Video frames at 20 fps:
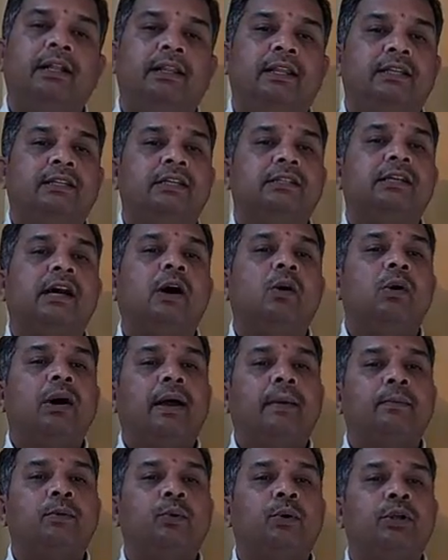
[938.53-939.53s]
This is how
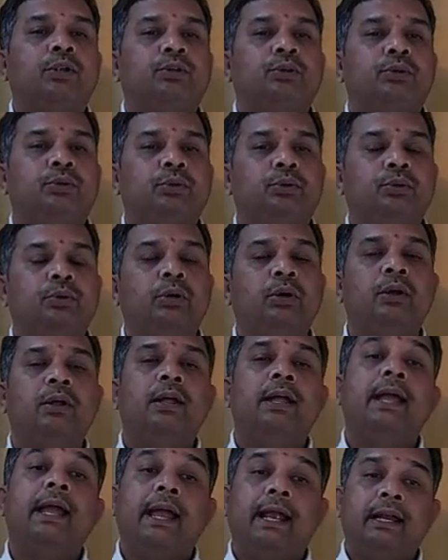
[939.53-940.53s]
I am going to do
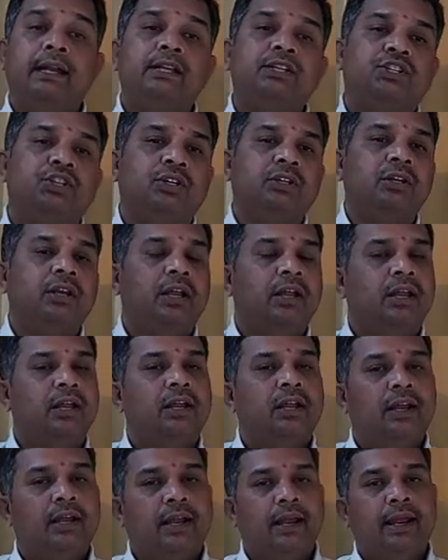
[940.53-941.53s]
addition
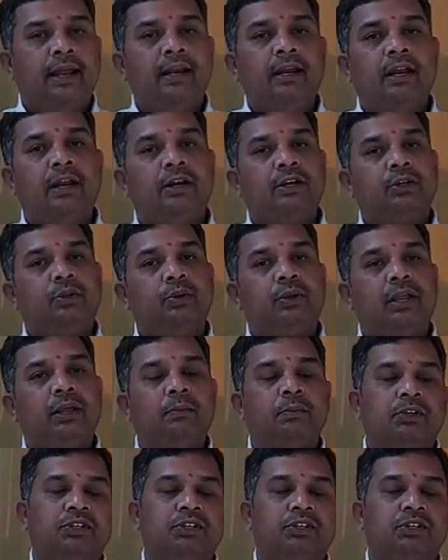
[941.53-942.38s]
in Turing